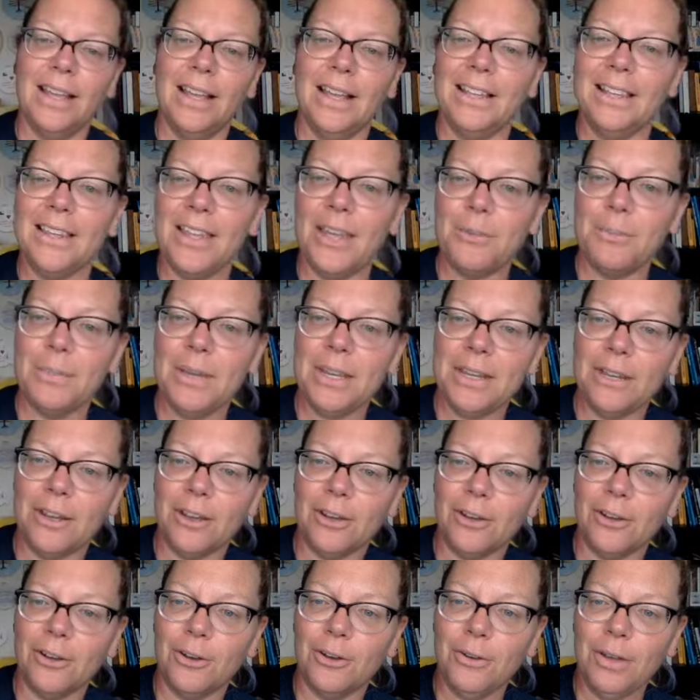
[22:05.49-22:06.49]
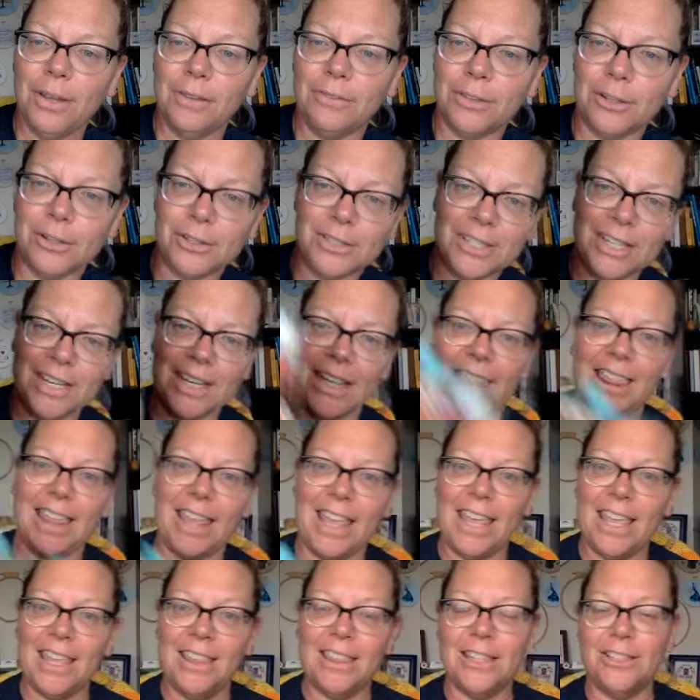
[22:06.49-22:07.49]
let me know if there's
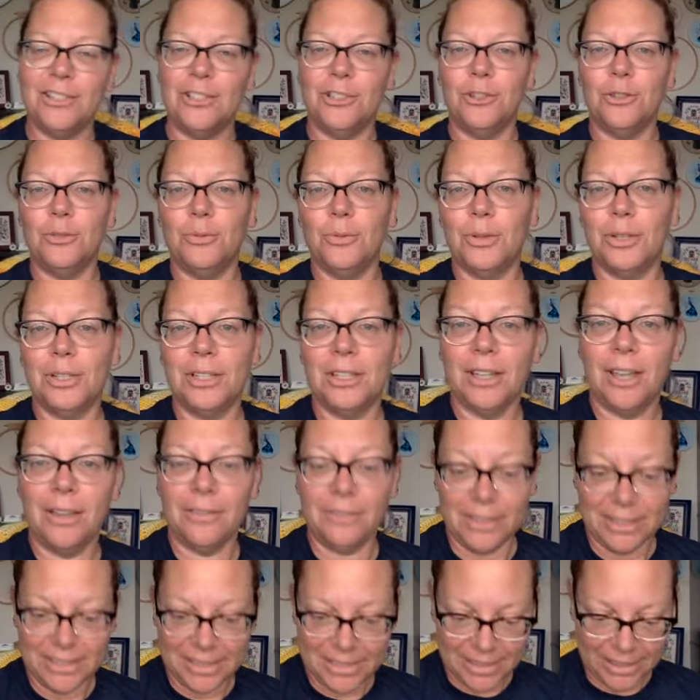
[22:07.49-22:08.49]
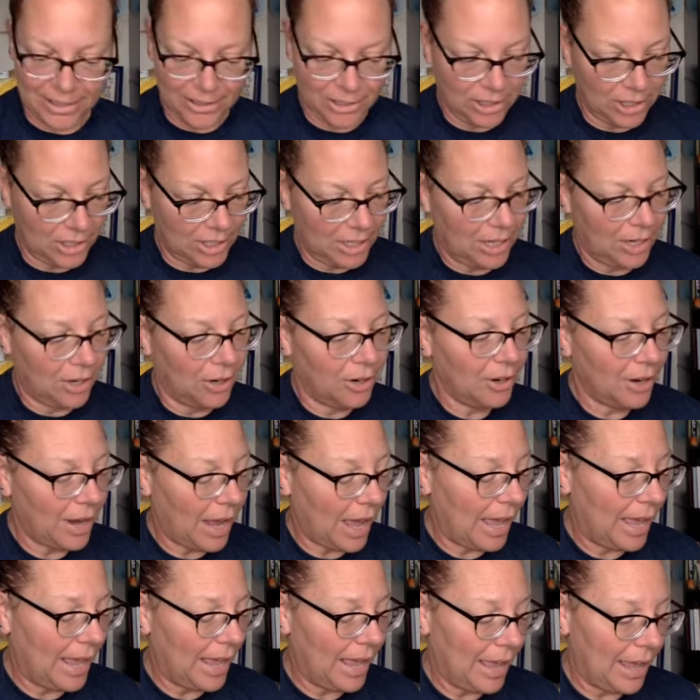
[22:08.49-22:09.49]
anything that you would love to stitch in here.
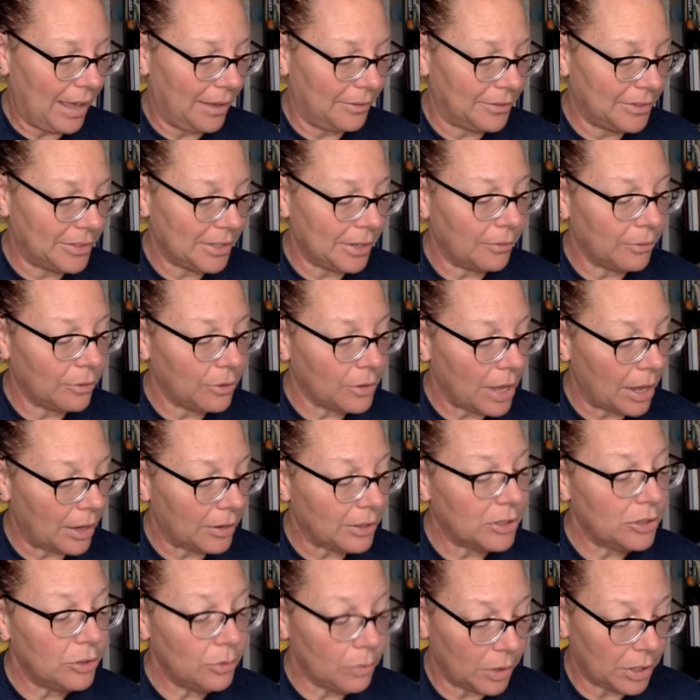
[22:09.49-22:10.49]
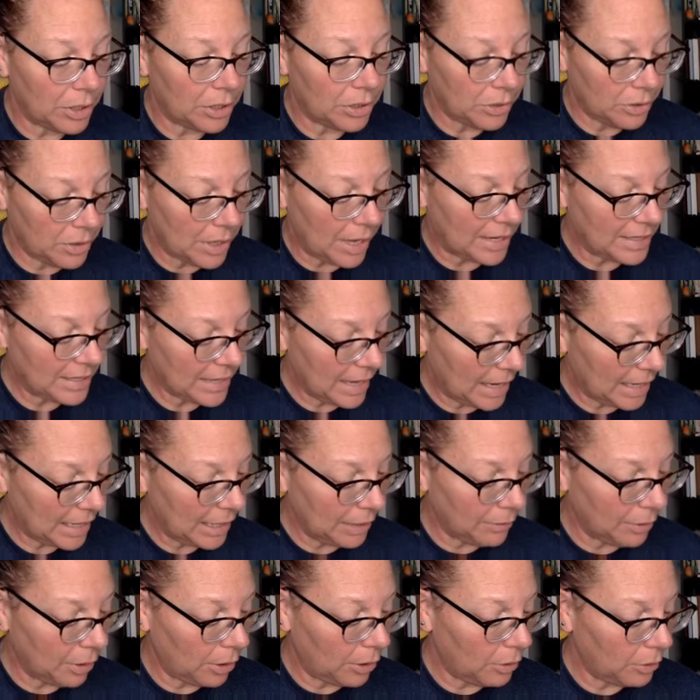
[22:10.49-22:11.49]
I have several. I do want to do that tiny
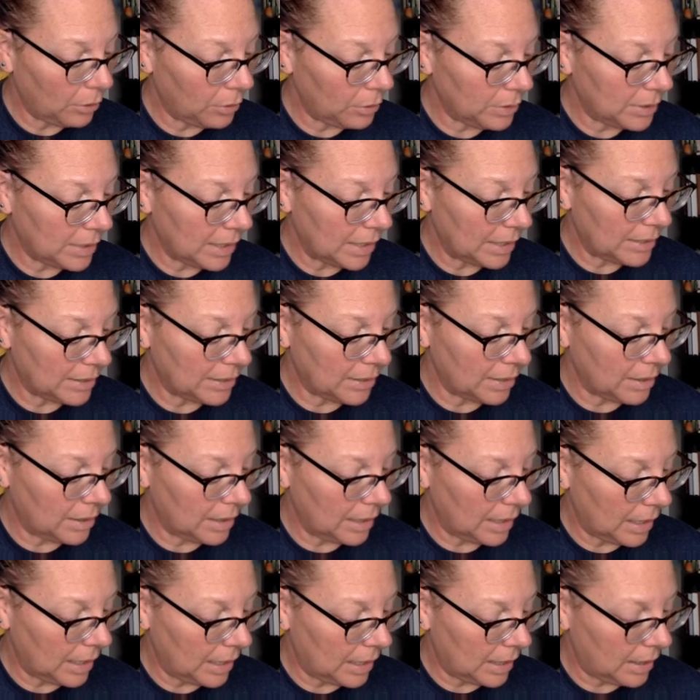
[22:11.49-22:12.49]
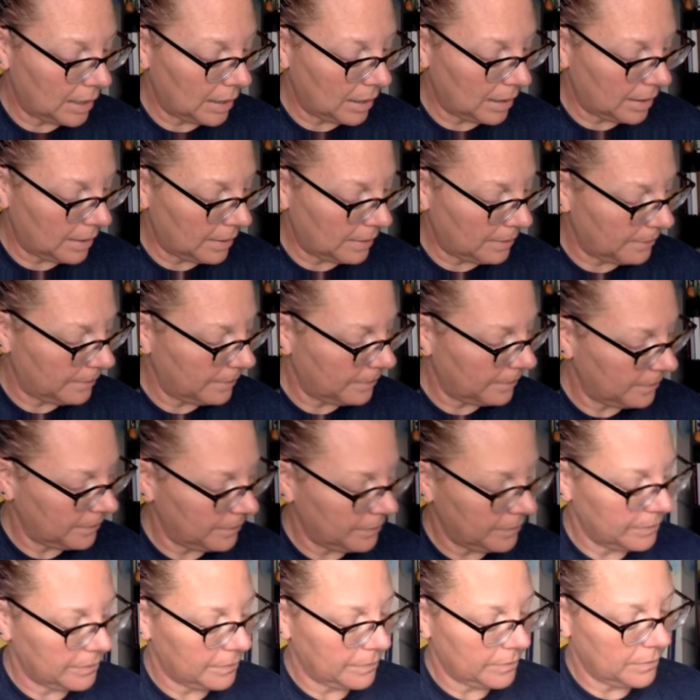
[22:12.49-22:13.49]
rose that's on the,
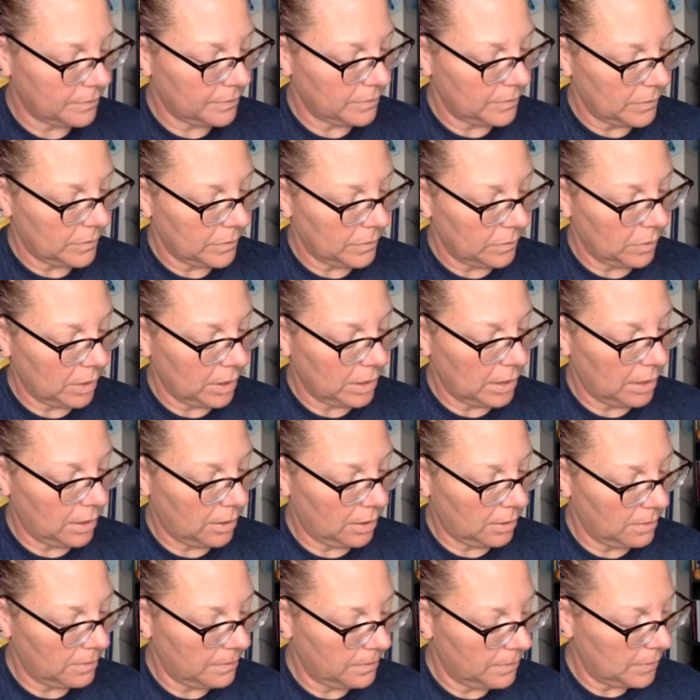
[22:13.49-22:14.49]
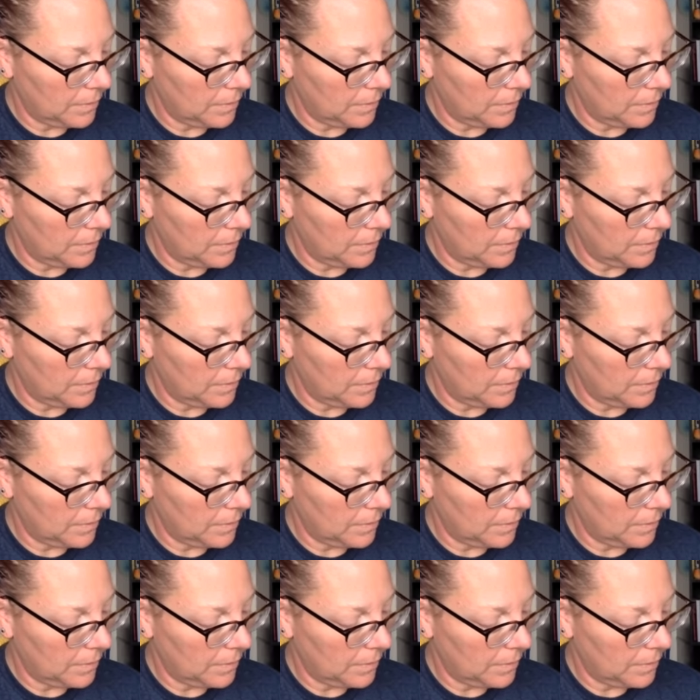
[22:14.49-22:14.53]
right here.